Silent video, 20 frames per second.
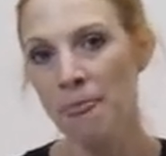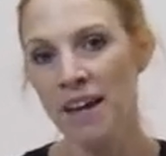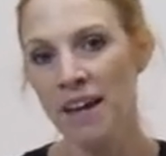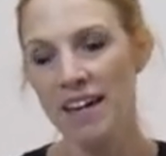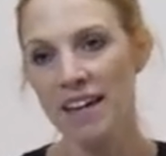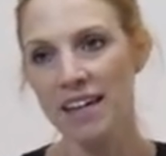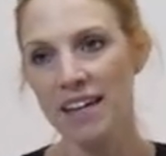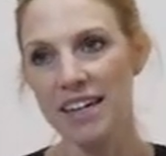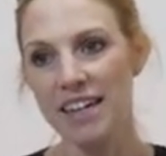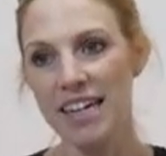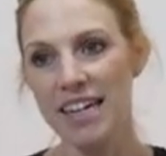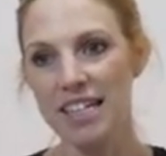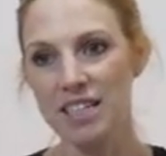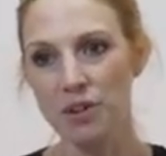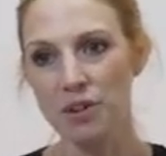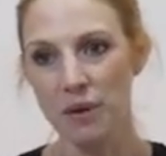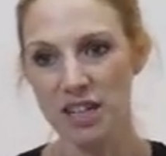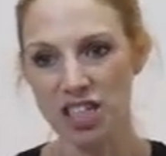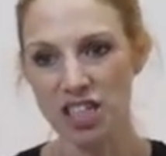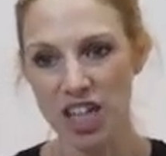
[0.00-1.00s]
It's
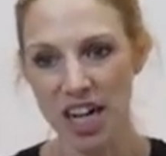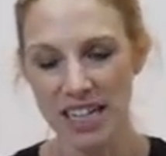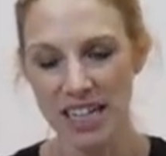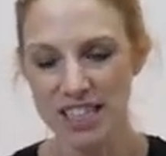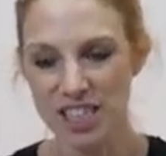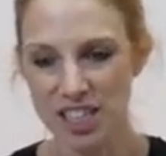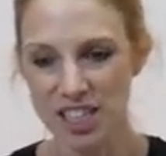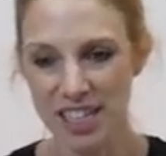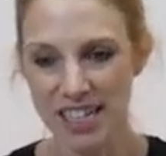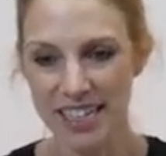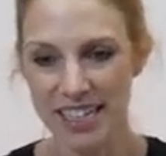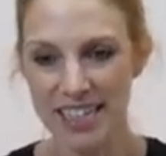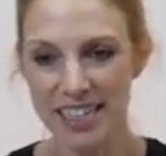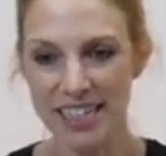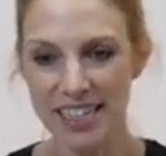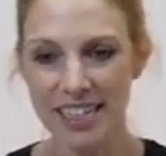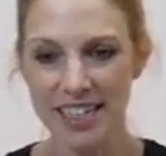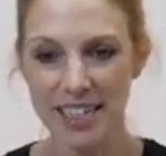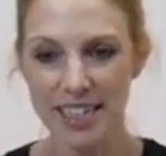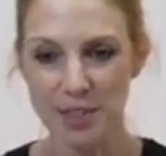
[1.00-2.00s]
quite
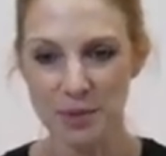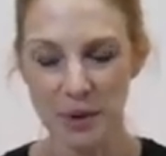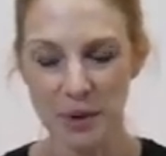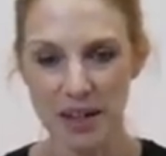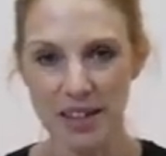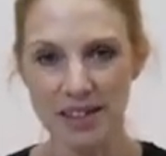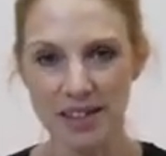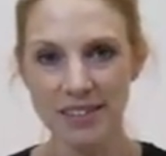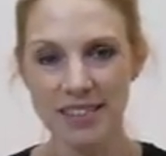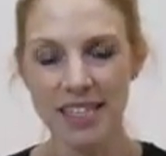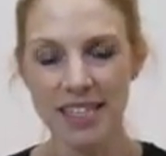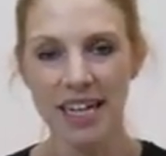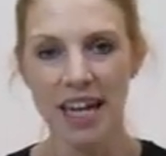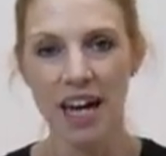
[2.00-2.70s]
challenging as well.